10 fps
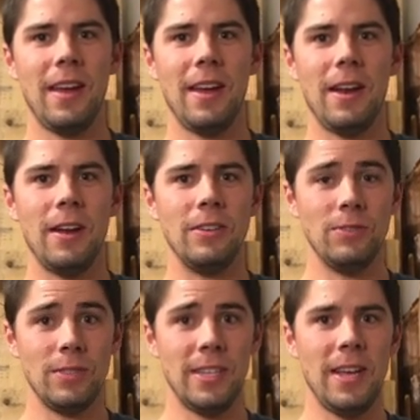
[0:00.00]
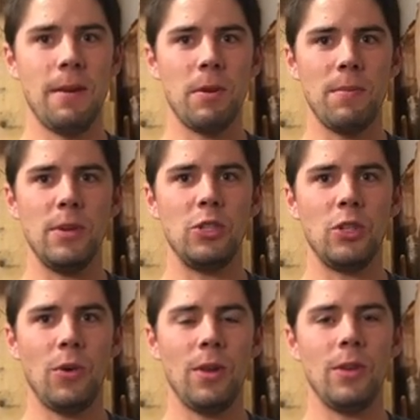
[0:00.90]
and today I'm going to be
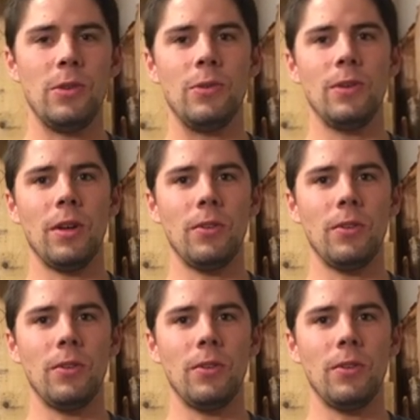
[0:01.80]
showing you